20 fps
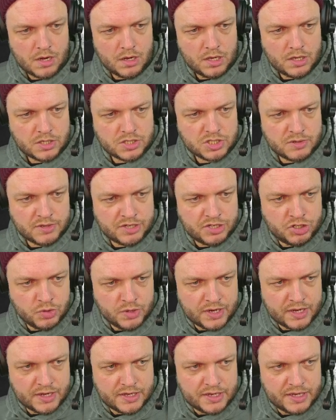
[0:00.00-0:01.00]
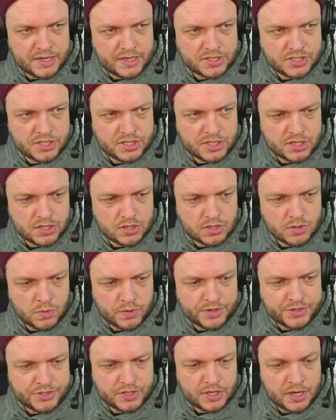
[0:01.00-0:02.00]
So I do get Dazed here,
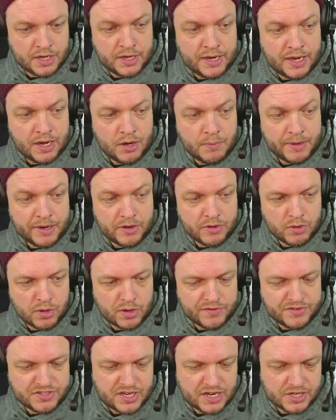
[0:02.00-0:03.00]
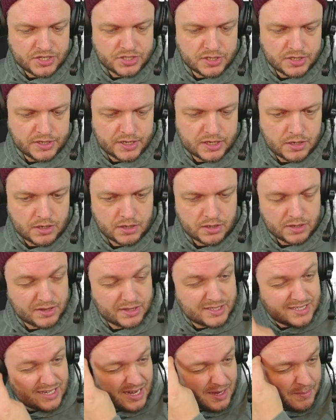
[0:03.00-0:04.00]
and now Pyroglyph is actually a card on the
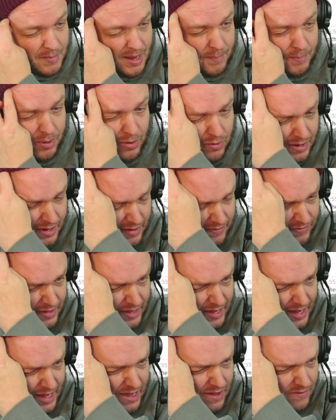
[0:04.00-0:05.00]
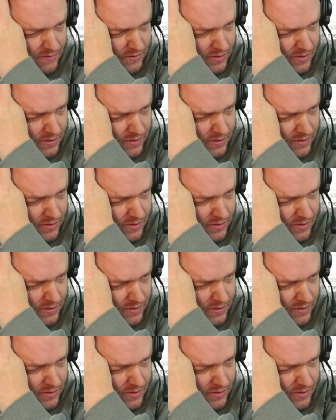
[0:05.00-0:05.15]
side of my opponent if they have